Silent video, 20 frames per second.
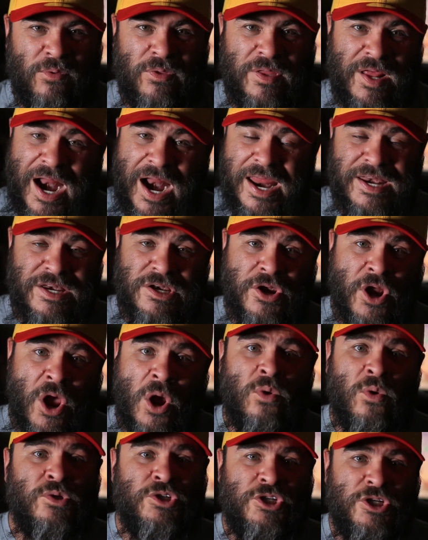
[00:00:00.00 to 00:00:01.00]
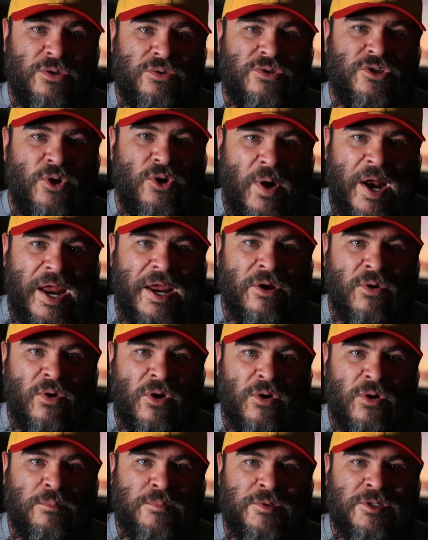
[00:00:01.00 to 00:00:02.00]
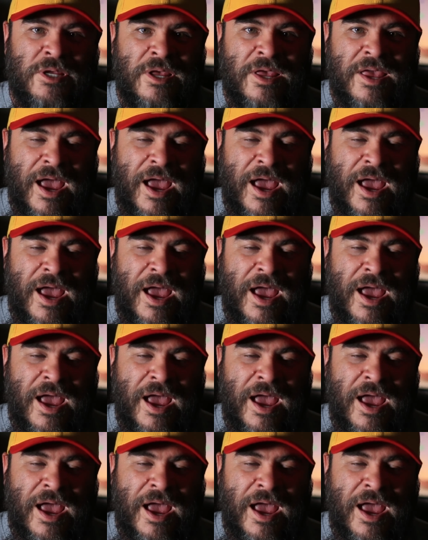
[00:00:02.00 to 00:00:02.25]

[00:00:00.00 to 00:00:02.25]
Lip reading: that I know shoots great groups.